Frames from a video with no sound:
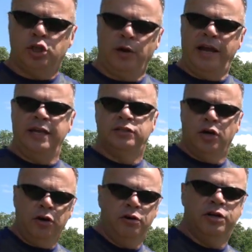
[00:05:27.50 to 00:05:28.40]
trains
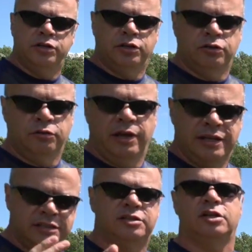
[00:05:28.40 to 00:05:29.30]
her to do
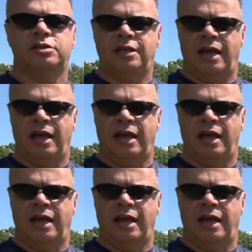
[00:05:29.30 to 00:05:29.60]
is just